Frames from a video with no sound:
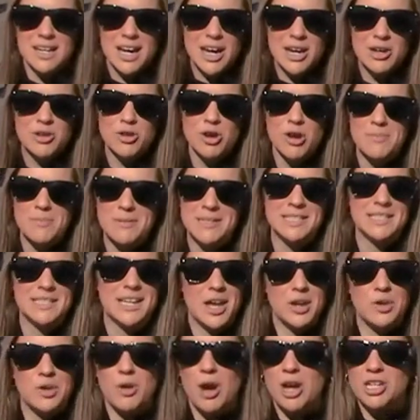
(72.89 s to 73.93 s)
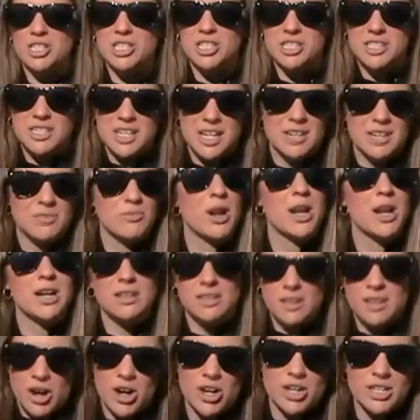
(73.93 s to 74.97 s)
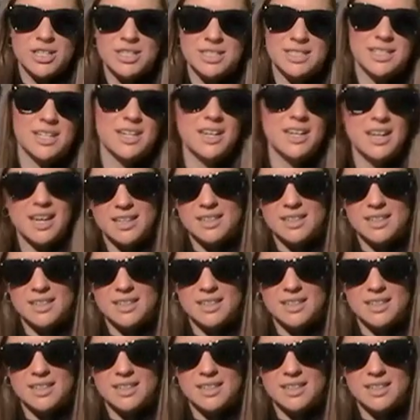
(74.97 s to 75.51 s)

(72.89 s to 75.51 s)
I grew up in Seattle, Washington, right in the heart of the city.